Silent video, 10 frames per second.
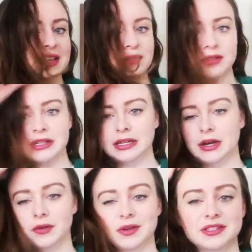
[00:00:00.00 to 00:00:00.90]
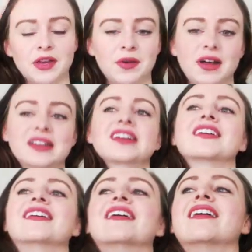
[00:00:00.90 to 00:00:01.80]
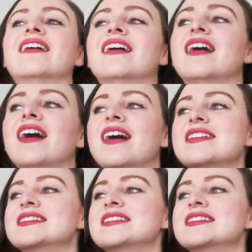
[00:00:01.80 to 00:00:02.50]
I don't really know what's going on here. I